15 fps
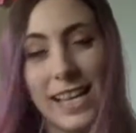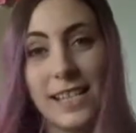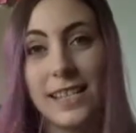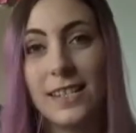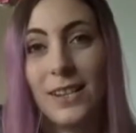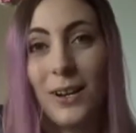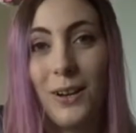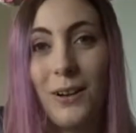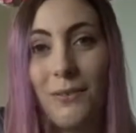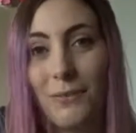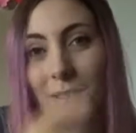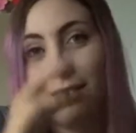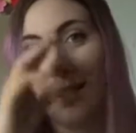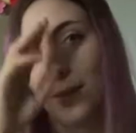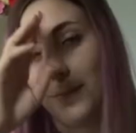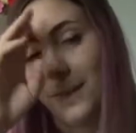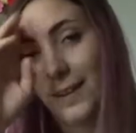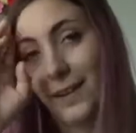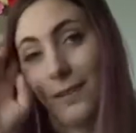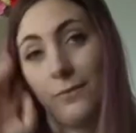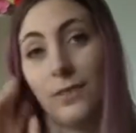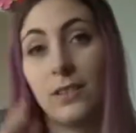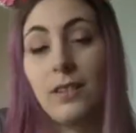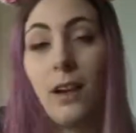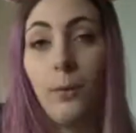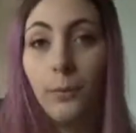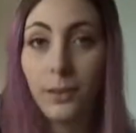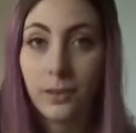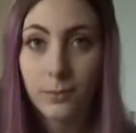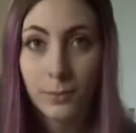So for the time being, I've just, I
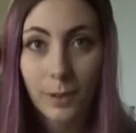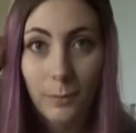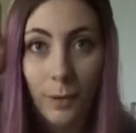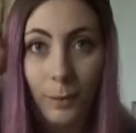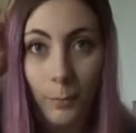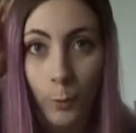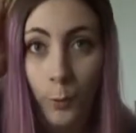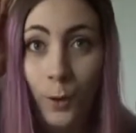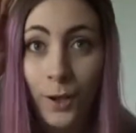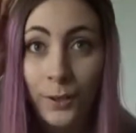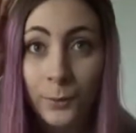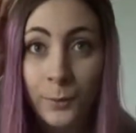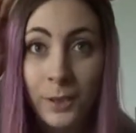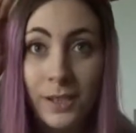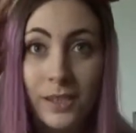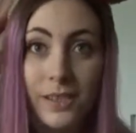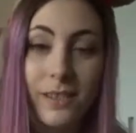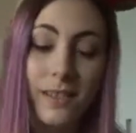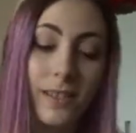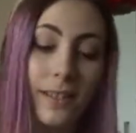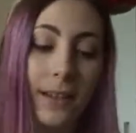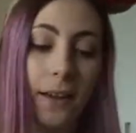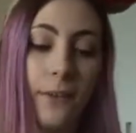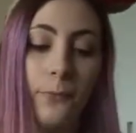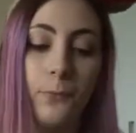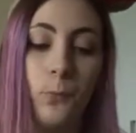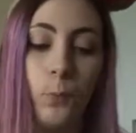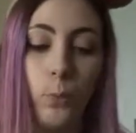wanted to wear my Moana ones because I haven't